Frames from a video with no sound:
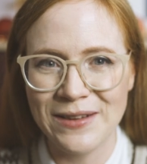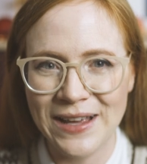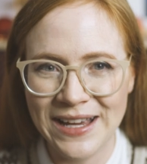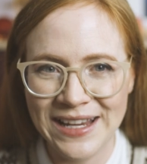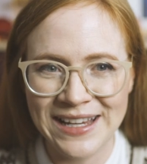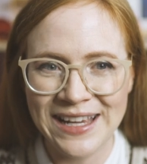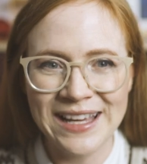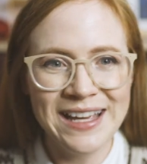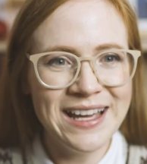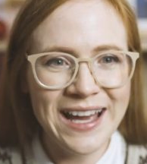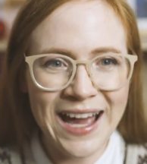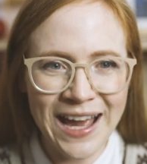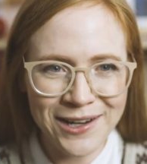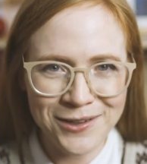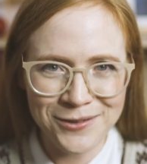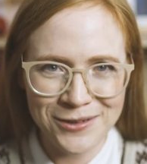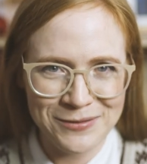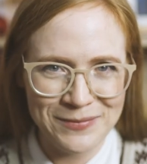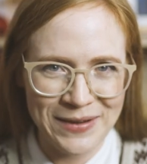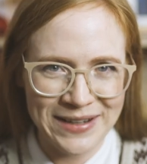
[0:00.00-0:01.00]
I'm like, I
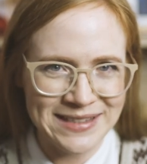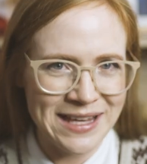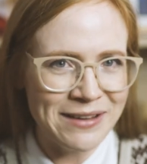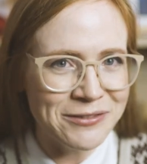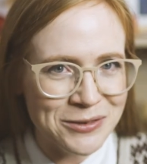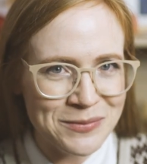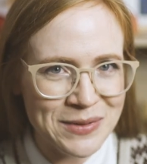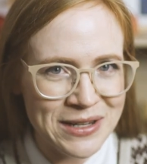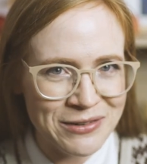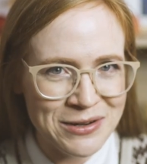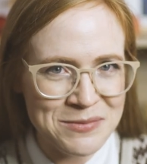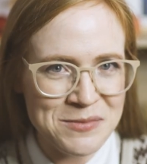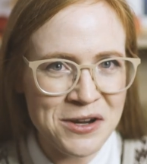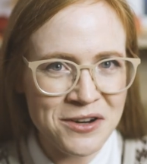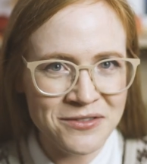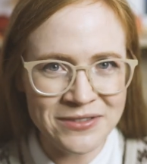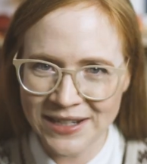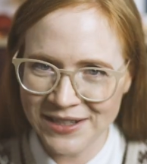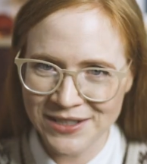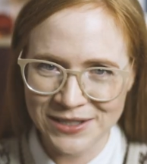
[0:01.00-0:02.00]
don't want my stuff to be
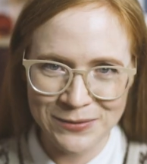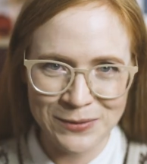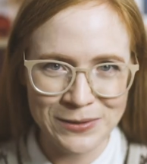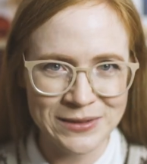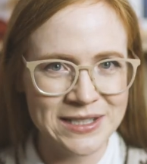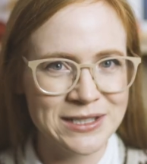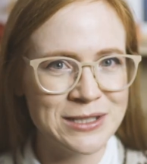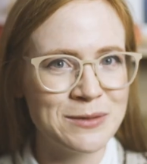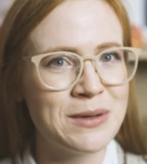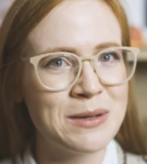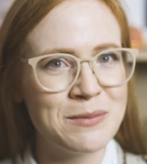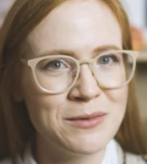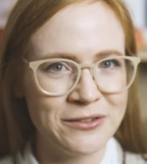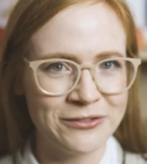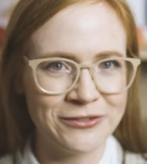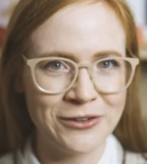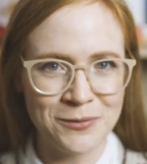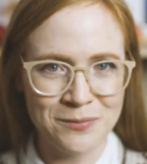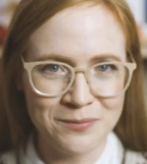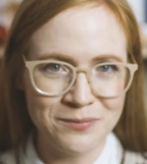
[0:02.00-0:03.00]
removed, I just want it to be
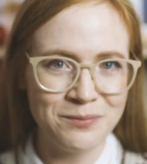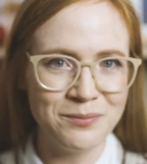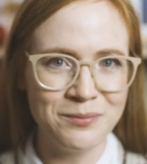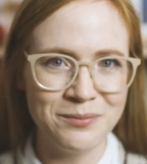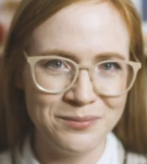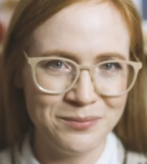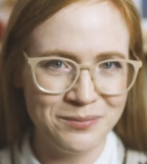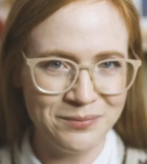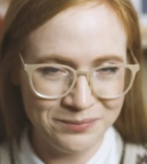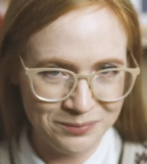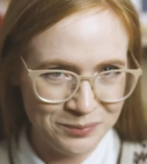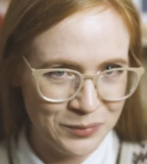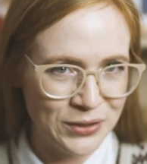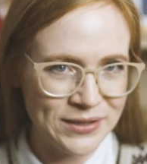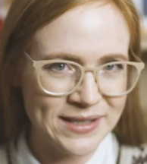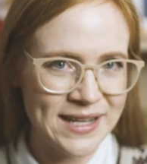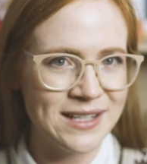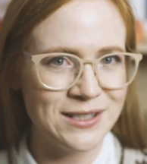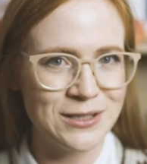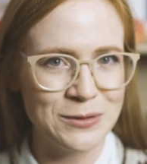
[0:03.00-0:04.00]
moved from
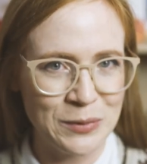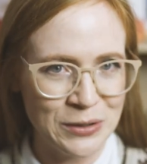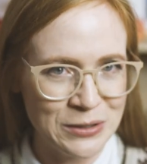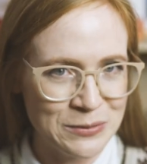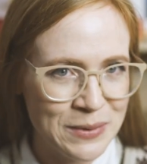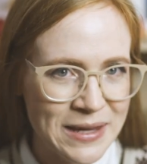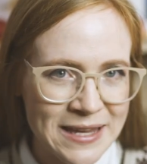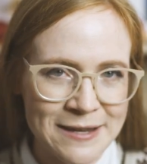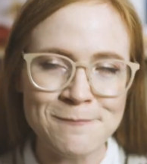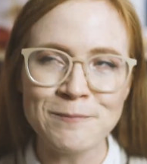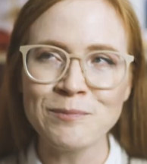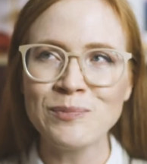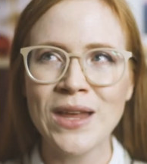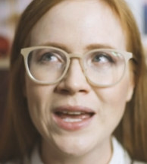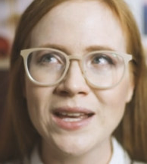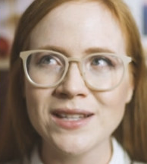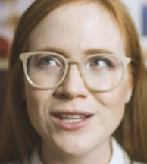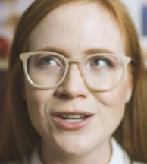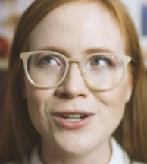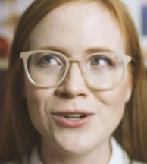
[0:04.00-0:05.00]
point A to point B.
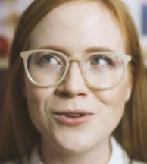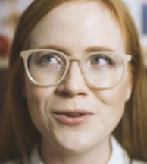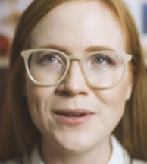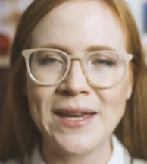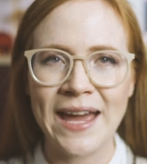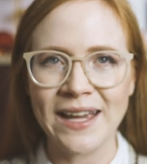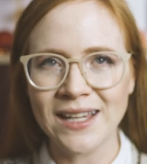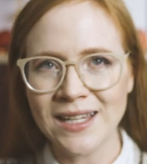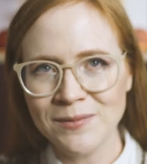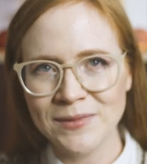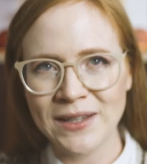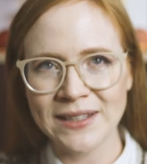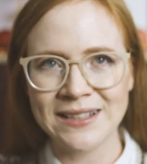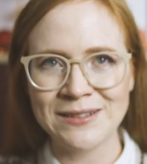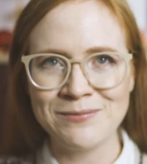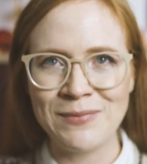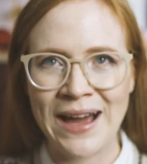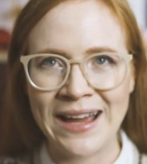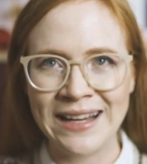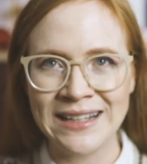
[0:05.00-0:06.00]
So yeah, keep that
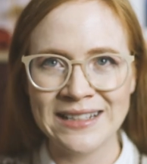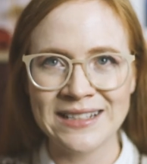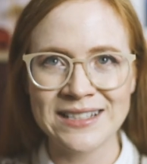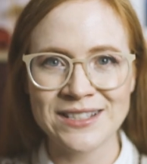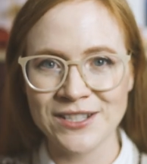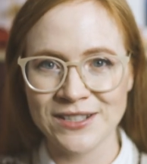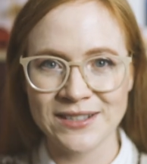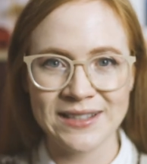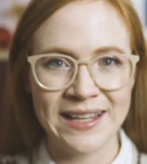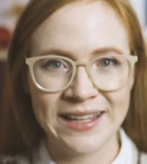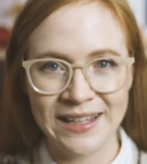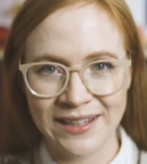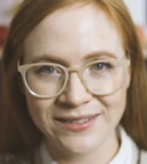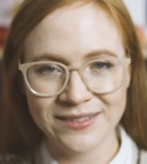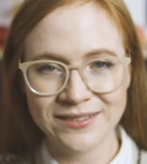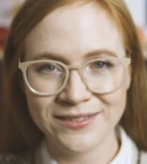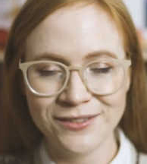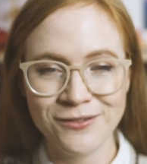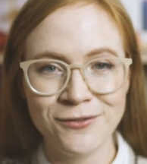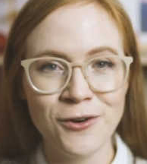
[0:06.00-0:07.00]
in mind, just
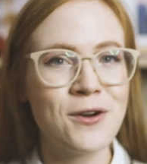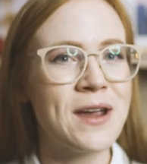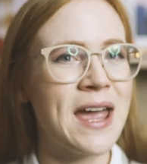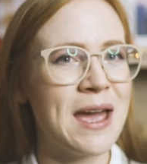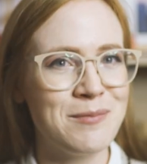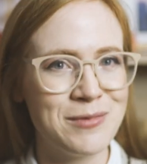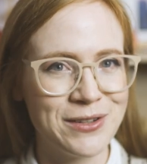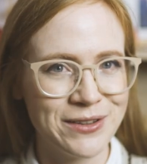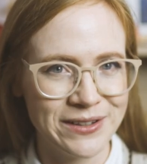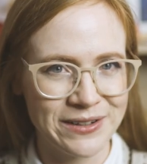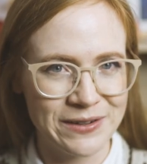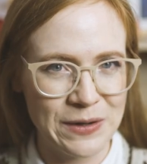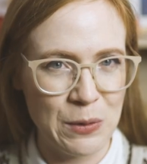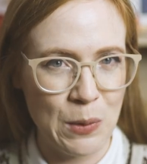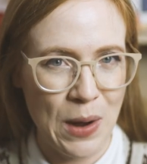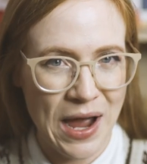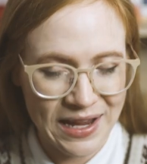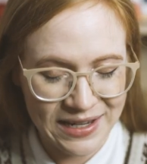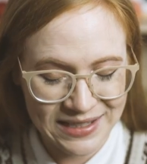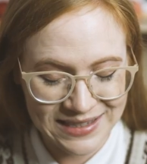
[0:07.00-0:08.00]
like vocabulary
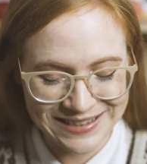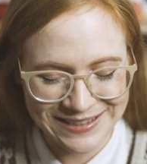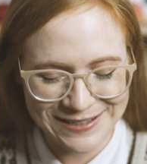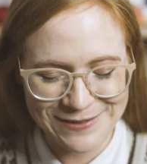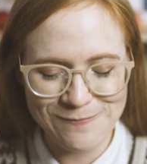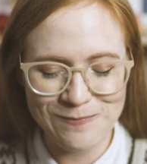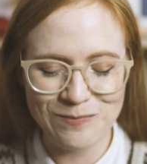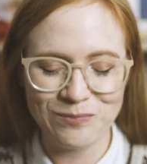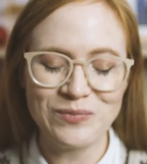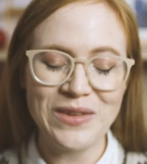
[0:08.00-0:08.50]
wise.